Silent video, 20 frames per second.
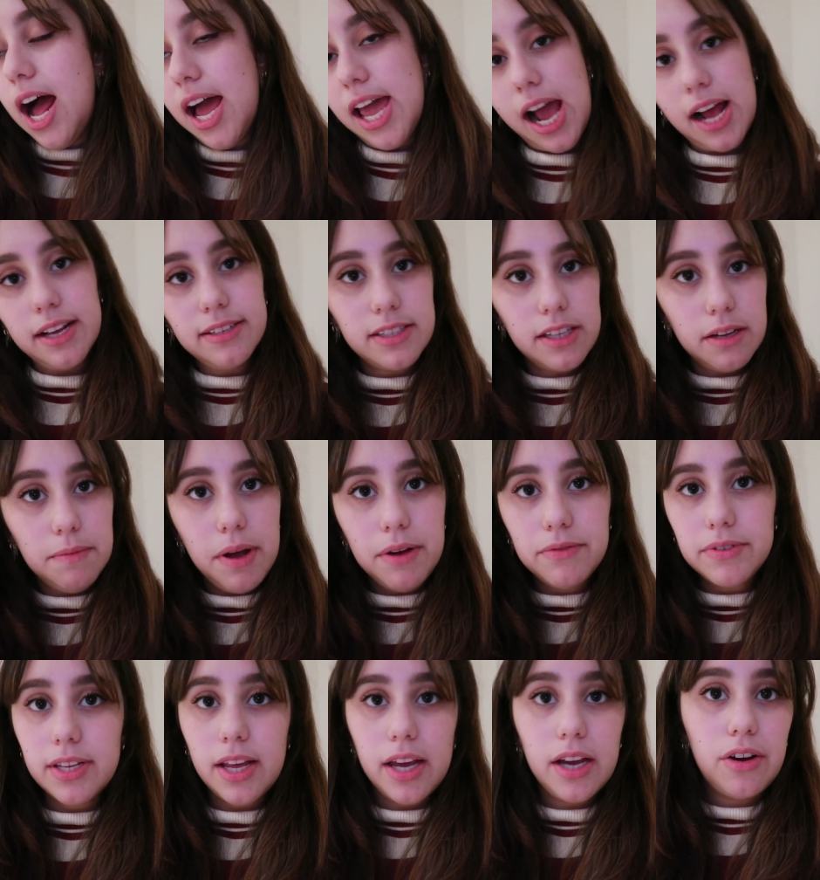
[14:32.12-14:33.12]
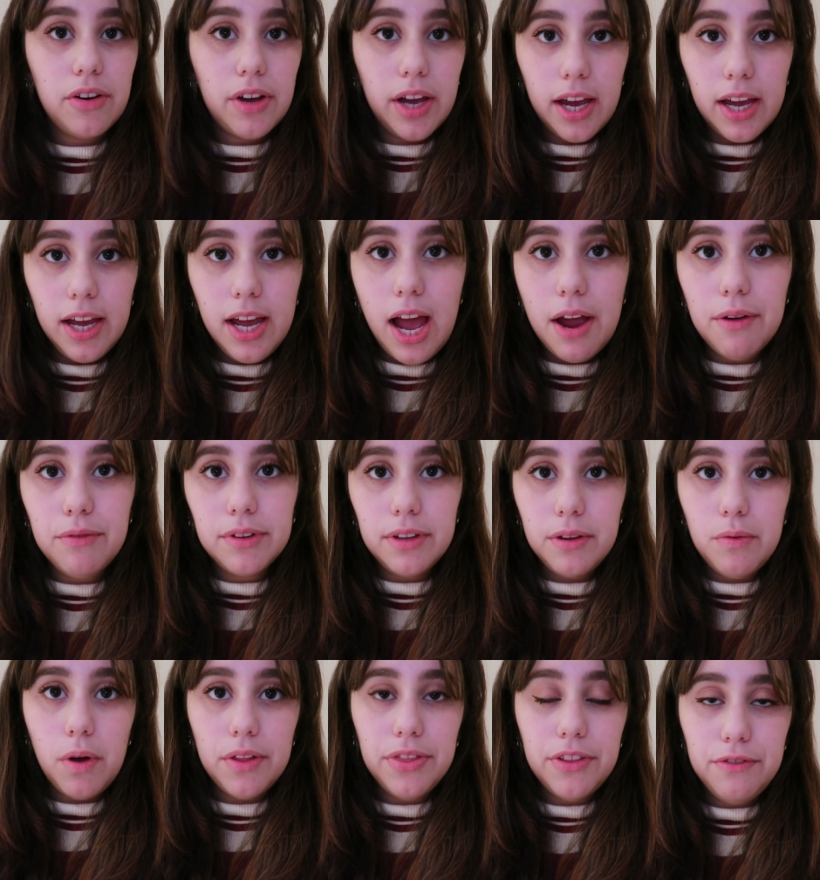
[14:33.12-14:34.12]
I asked them, I was like, okay, I
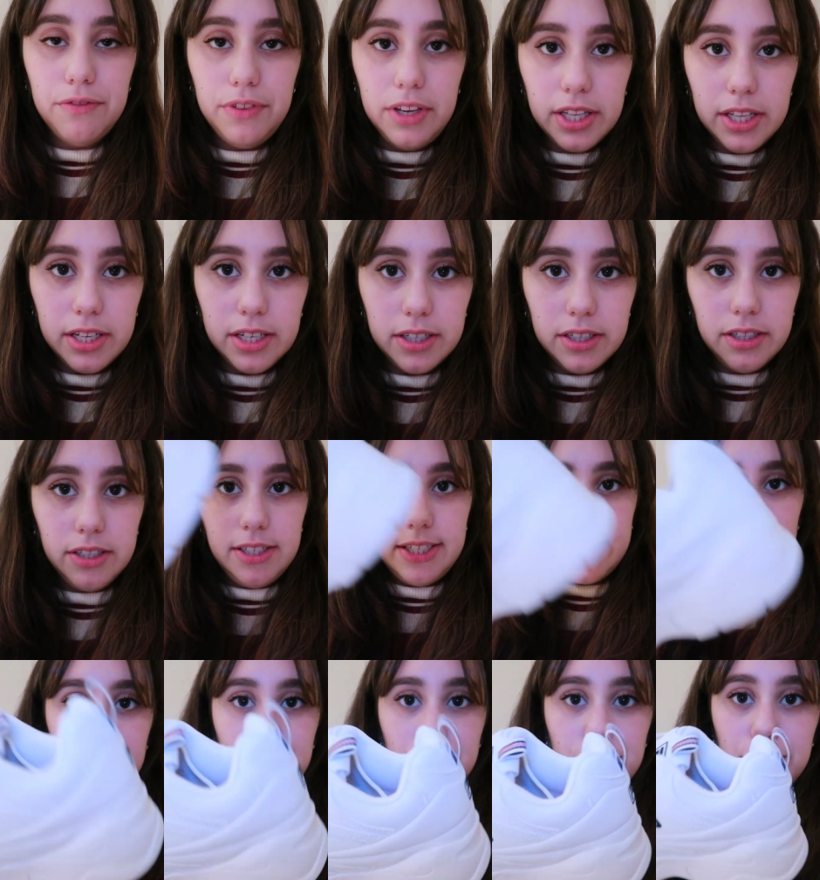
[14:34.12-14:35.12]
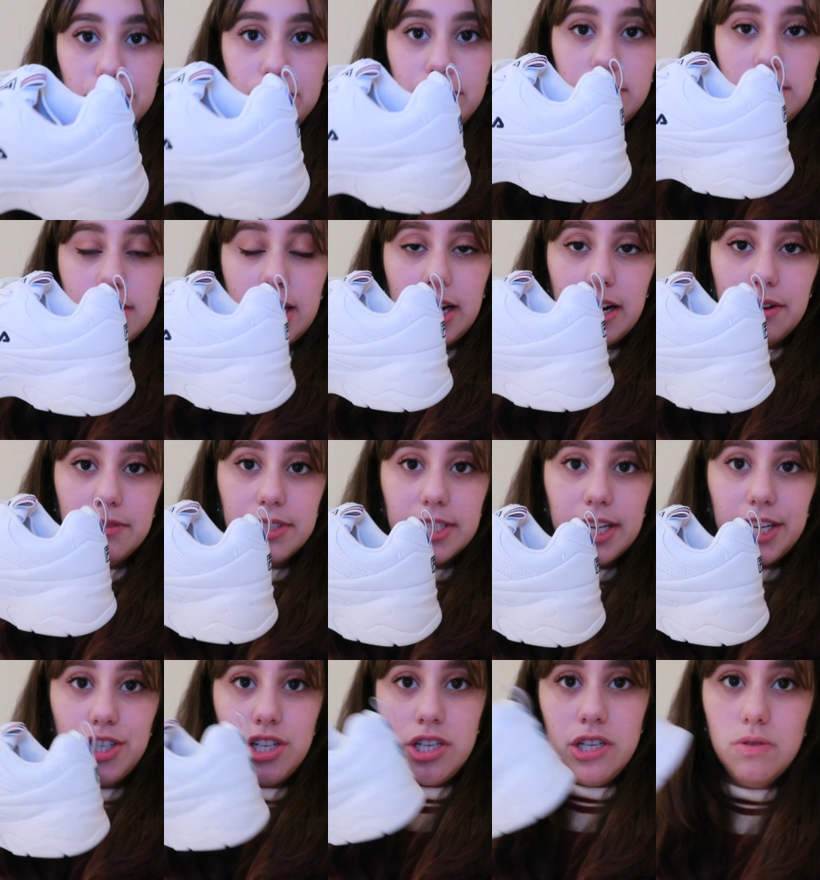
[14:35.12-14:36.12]
really want the Fila dad shoes. And I was
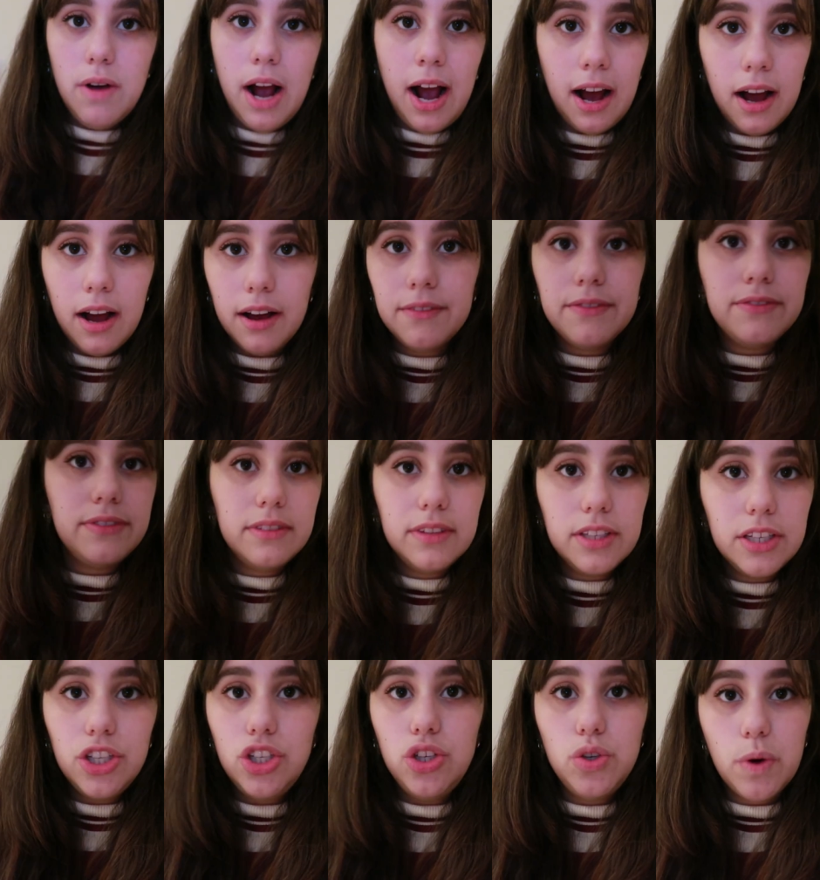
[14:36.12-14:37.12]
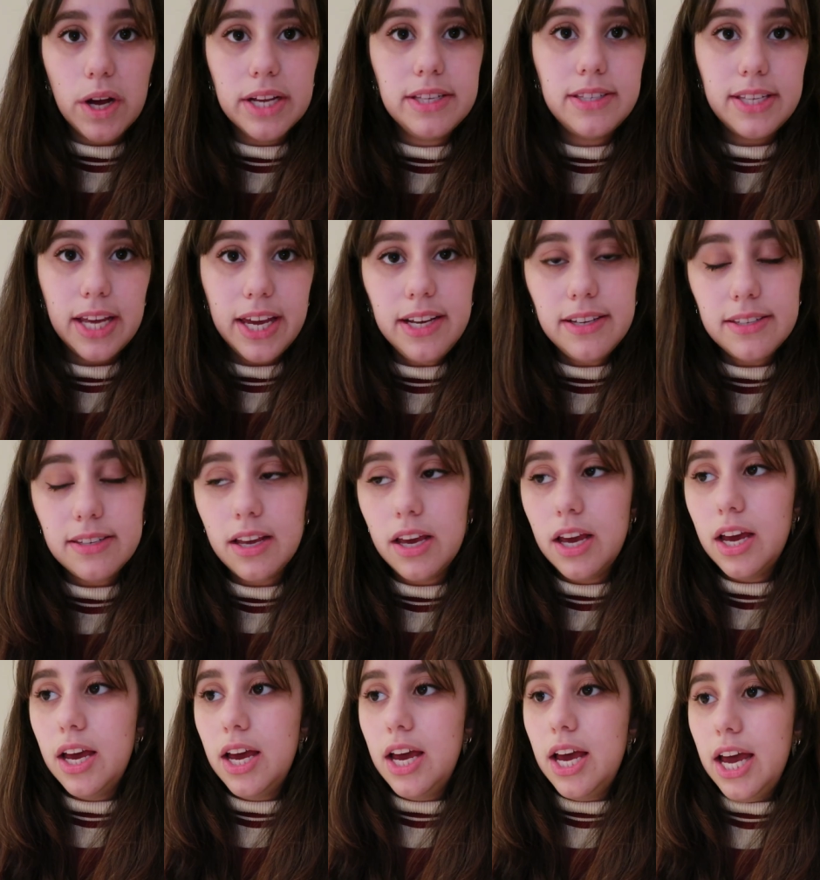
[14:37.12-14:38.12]
like, do you have EUS 6?
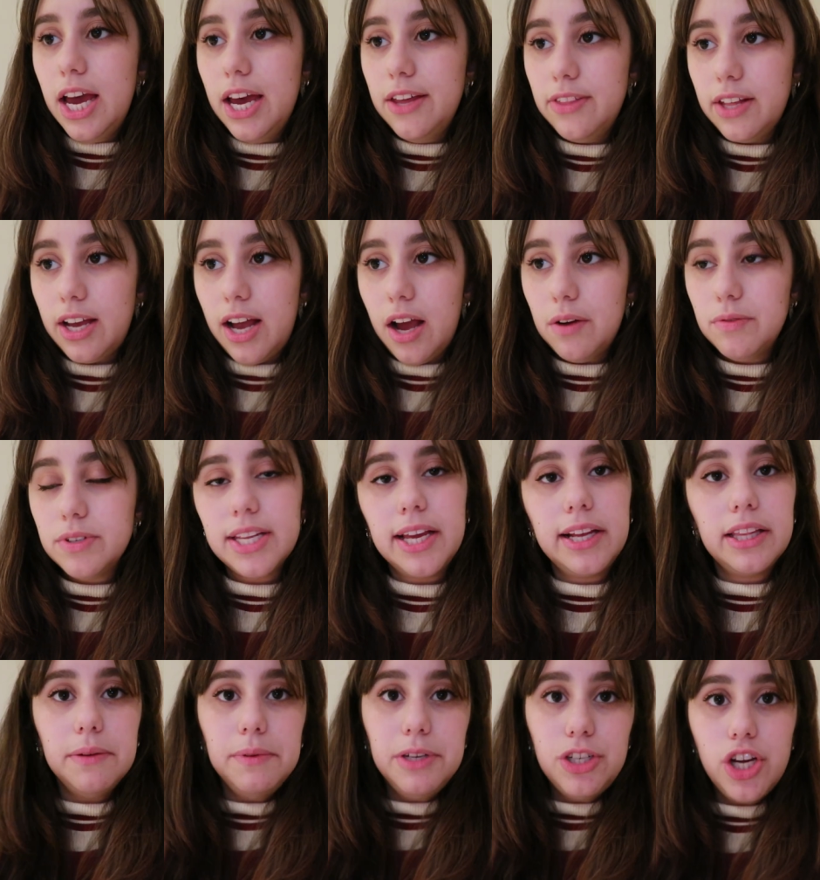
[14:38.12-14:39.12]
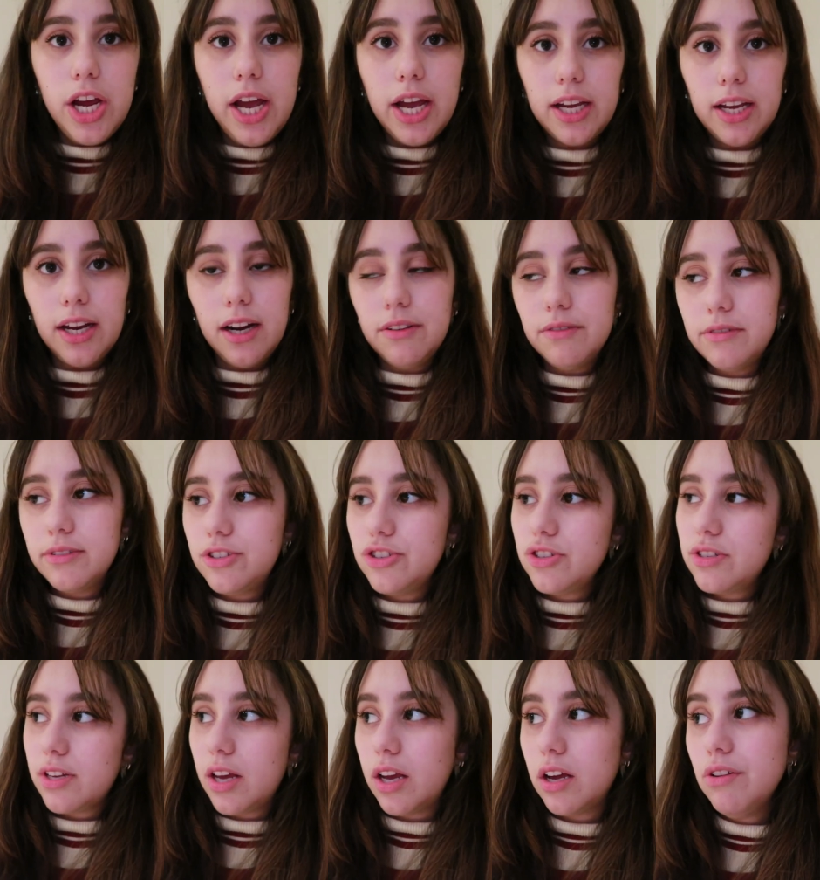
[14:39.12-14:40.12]
And the guy was like, let me check. And I was
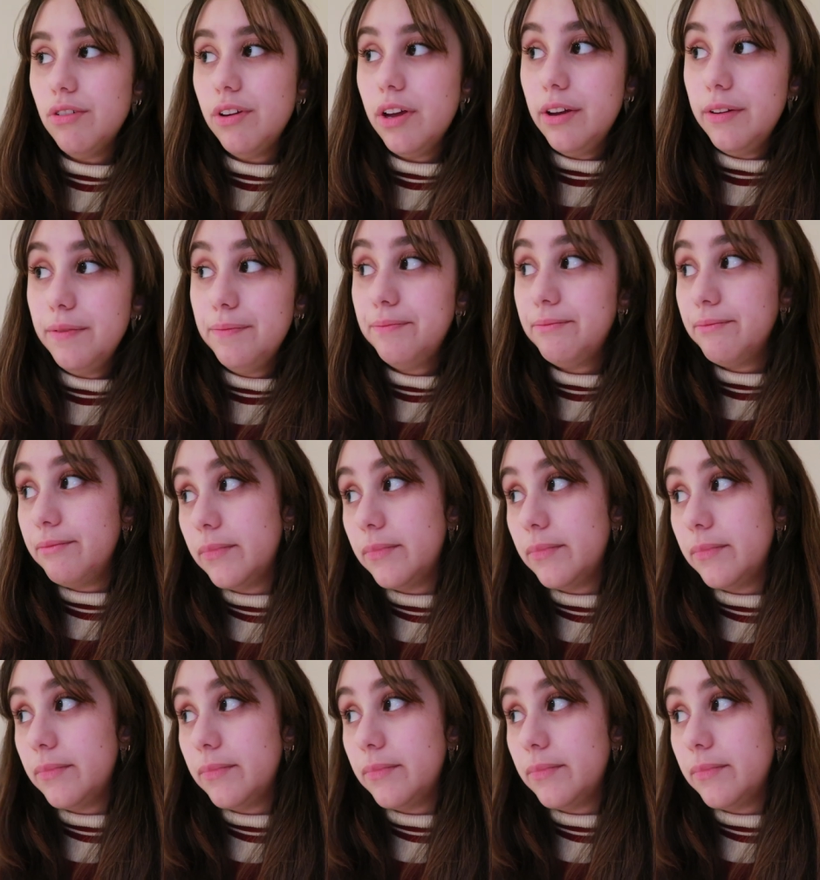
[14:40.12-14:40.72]
just like, okay.